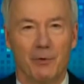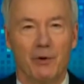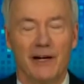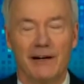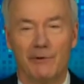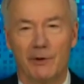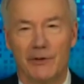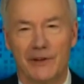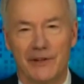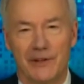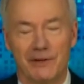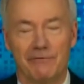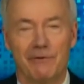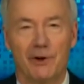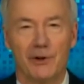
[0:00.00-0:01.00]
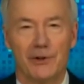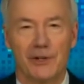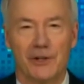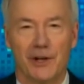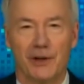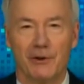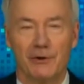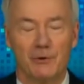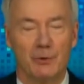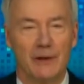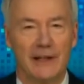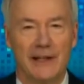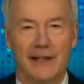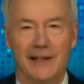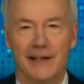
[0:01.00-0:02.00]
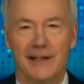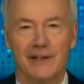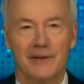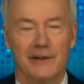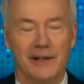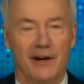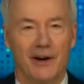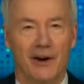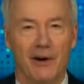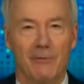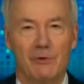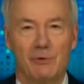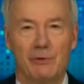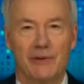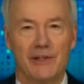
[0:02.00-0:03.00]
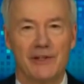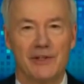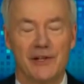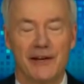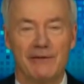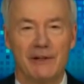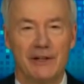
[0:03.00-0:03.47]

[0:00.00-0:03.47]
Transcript: Whenever it's a first dose, we get it into the arms within